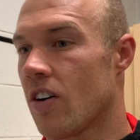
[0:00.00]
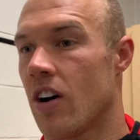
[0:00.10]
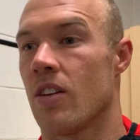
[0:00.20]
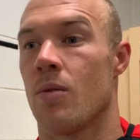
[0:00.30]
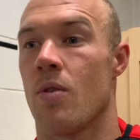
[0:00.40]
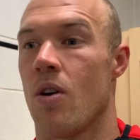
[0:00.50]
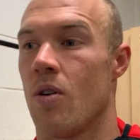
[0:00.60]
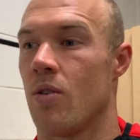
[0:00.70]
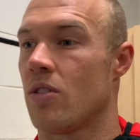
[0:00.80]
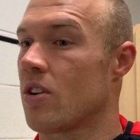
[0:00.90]
on the
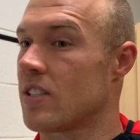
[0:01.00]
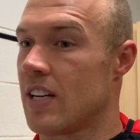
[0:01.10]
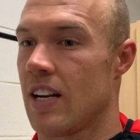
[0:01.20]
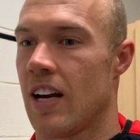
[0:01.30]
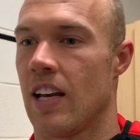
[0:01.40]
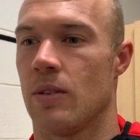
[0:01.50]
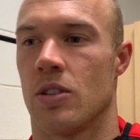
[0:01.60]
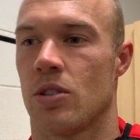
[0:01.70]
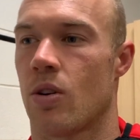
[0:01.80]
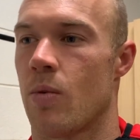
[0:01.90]
road Thursday night. It was a
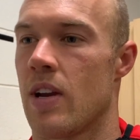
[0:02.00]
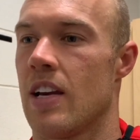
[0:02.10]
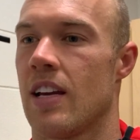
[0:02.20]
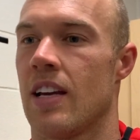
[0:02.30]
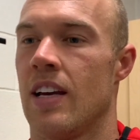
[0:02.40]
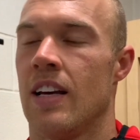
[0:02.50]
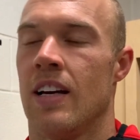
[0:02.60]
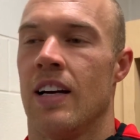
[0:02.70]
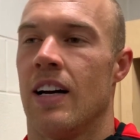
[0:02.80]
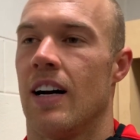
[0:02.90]
short week.
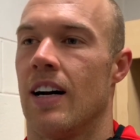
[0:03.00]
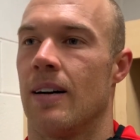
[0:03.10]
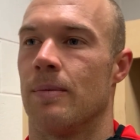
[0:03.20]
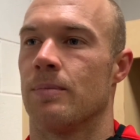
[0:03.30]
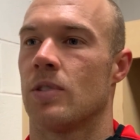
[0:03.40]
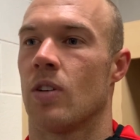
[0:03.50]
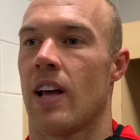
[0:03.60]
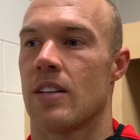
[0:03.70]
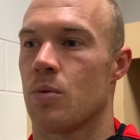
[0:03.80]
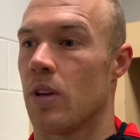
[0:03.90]
So
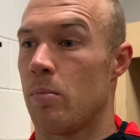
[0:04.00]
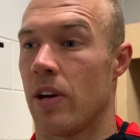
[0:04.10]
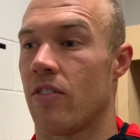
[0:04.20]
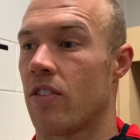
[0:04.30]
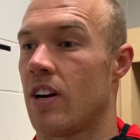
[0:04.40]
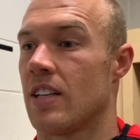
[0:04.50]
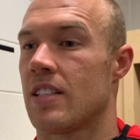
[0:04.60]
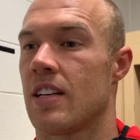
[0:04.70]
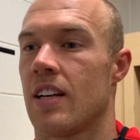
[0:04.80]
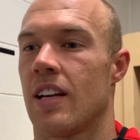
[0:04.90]
that's really big for
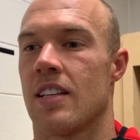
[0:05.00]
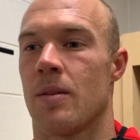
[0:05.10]
us. It's a